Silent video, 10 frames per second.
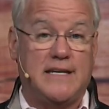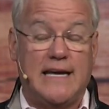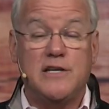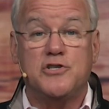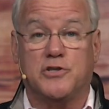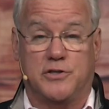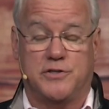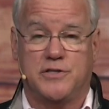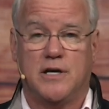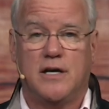
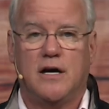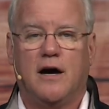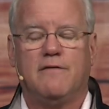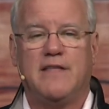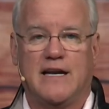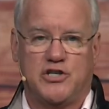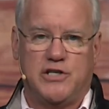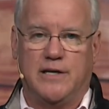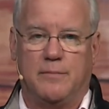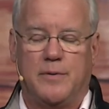dangers of that
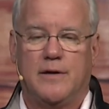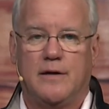ship.